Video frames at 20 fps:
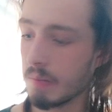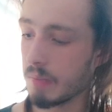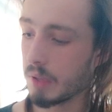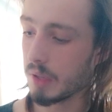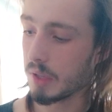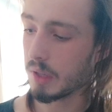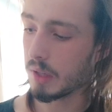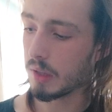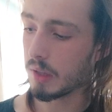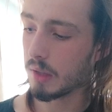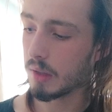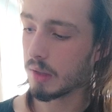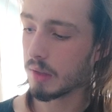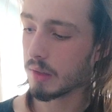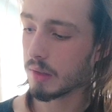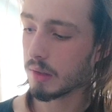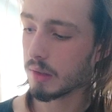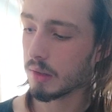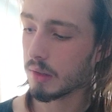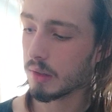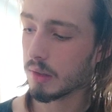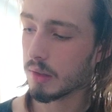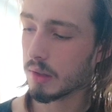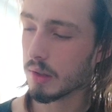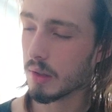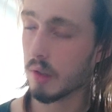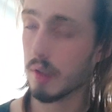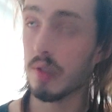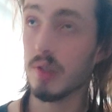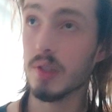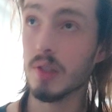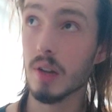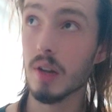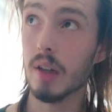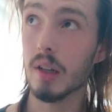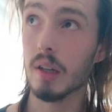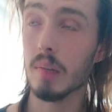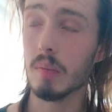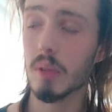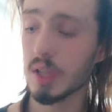B. Sorry,
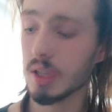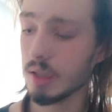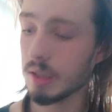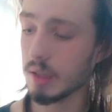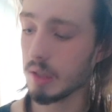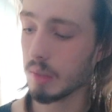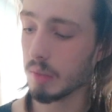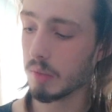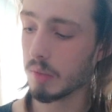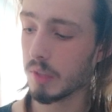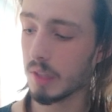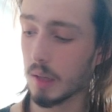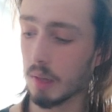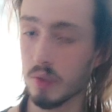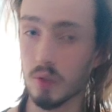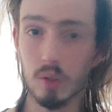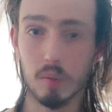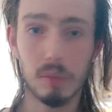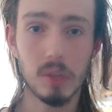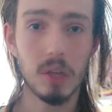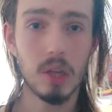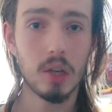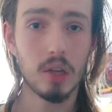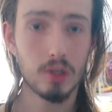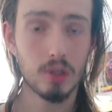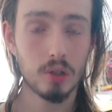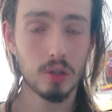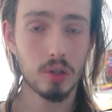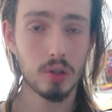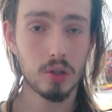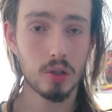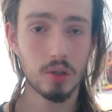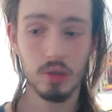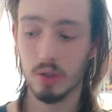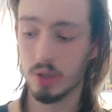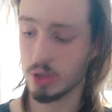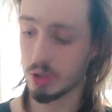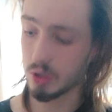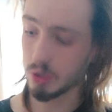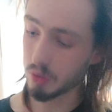starting in B, you count up
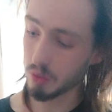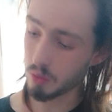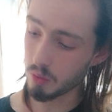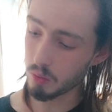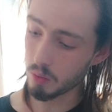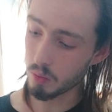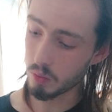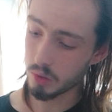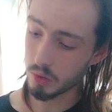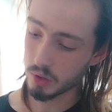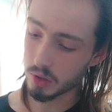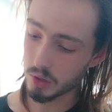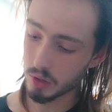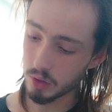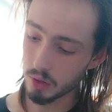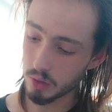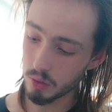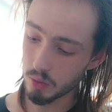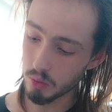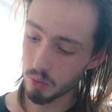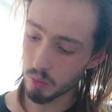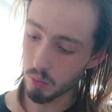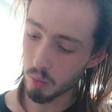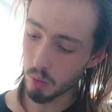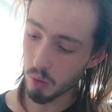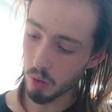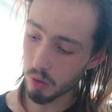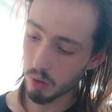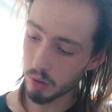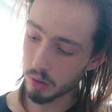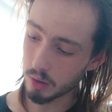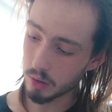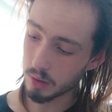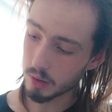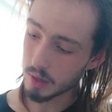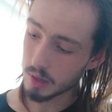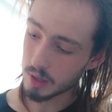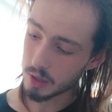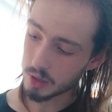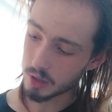2, 2, 1,
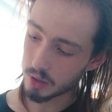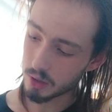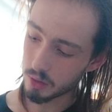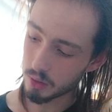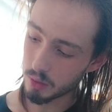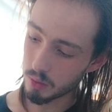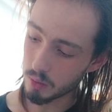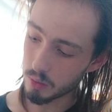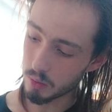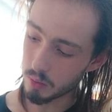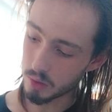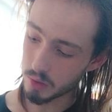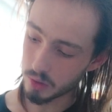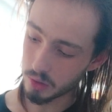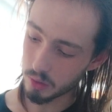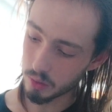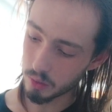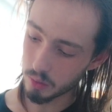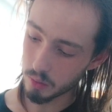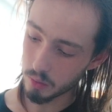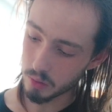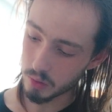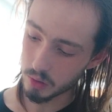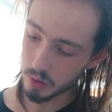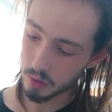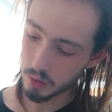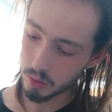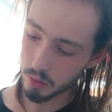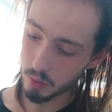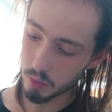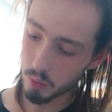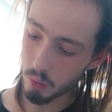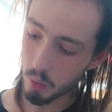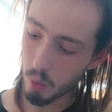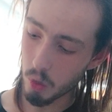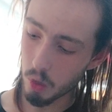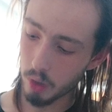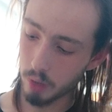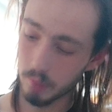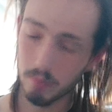2, 2, 2,
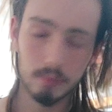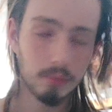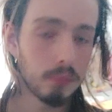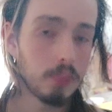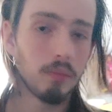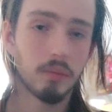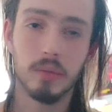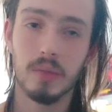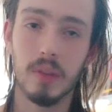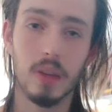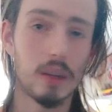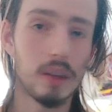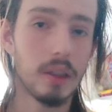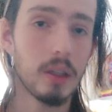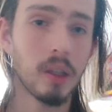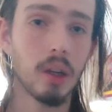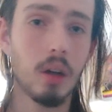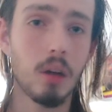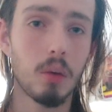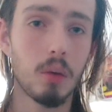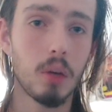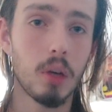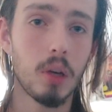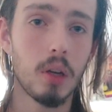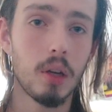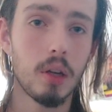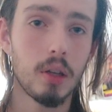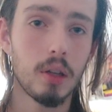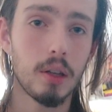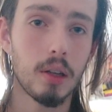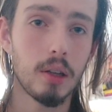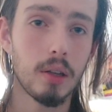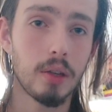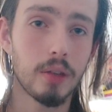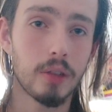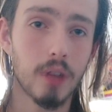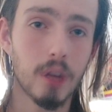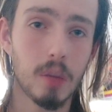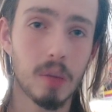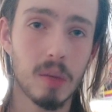1. There you go. Now you've
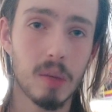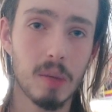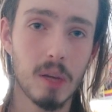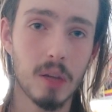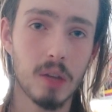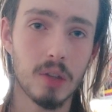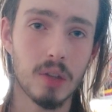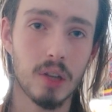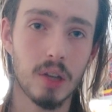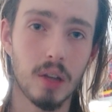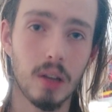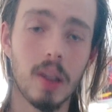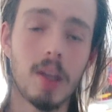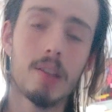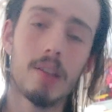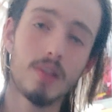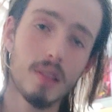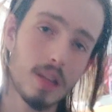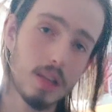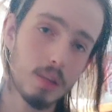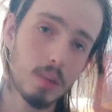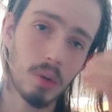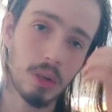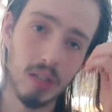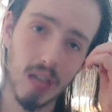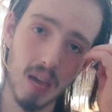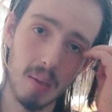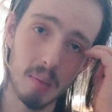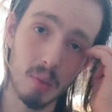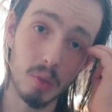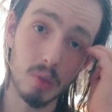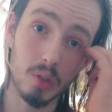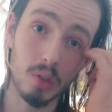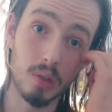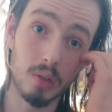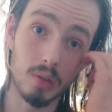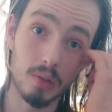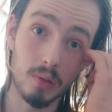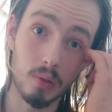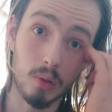got a B major scale. So that's what capos are
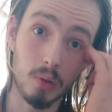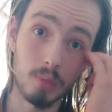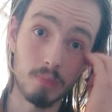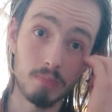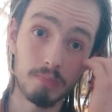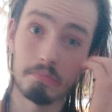used for.